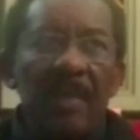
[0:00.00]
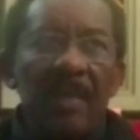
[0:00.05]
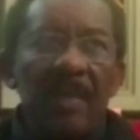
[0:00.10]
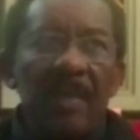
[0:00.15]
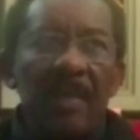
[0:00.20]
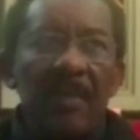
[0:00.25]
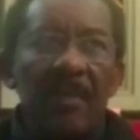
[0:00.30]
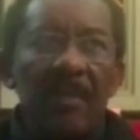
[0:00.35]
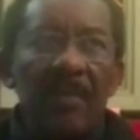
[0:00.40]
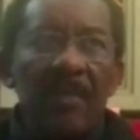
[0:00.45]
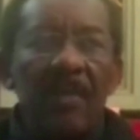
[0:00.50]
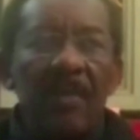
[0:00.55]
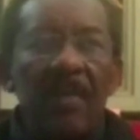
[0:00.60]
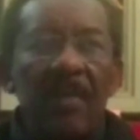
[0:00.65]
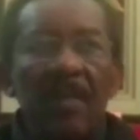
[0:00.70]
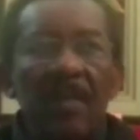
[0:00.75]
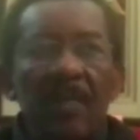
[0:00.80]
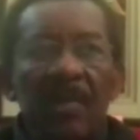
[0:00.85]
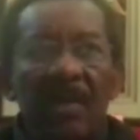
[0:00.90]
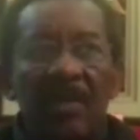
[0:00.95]
as I know.
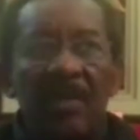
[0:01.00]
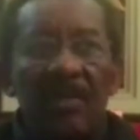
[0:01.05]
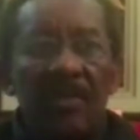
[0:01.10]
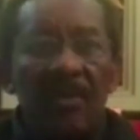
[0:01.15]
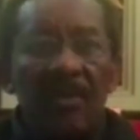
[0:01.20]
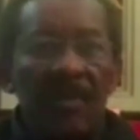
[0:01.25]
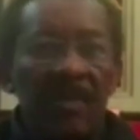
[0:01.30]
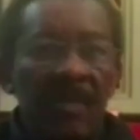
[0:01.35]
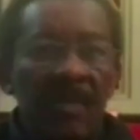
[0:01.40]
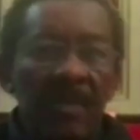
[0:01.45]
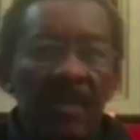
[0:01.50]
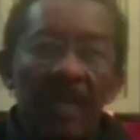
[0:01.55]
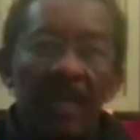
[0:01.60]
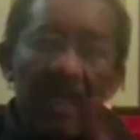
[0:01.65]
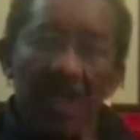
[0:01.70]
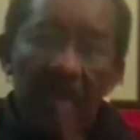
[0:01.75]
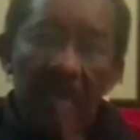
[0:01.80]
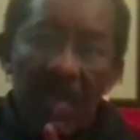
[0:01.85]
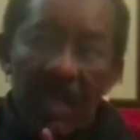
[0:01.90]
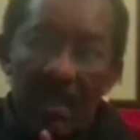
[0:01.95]
But I saw on
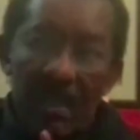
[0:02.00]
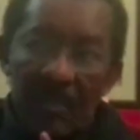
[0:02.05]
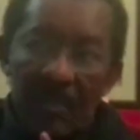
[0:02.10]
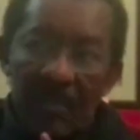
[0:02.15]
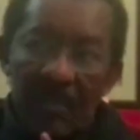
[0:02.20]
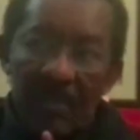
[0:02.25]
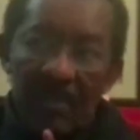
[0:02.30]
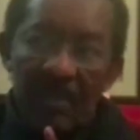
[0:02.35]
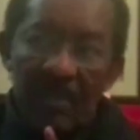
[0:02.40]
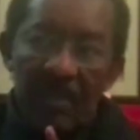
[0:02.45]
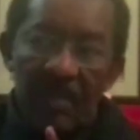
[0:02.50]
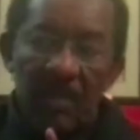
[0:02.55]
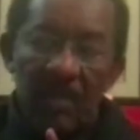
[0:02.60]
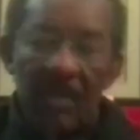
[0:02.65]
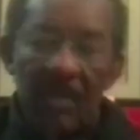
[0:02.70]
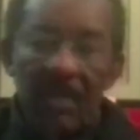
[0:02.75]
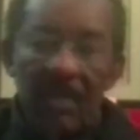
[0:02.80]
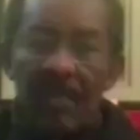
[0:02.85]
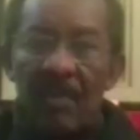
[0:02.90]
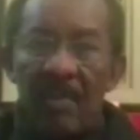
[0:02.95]
another manifest
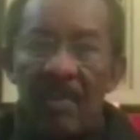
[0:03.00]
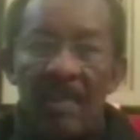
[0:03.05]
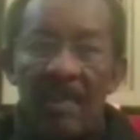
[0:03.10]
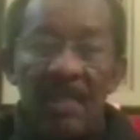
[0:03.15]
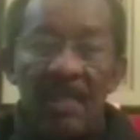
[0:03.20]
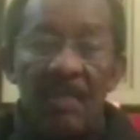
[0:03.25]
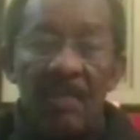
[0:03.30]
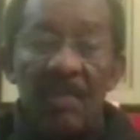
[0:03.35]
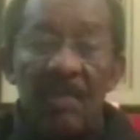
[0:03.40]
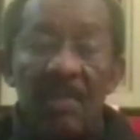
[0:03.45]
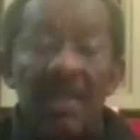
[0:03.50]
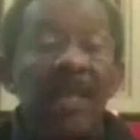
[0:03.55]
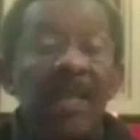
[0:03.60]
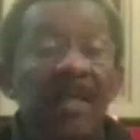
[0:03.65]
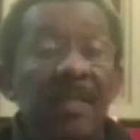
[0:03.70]
somewhere, her name was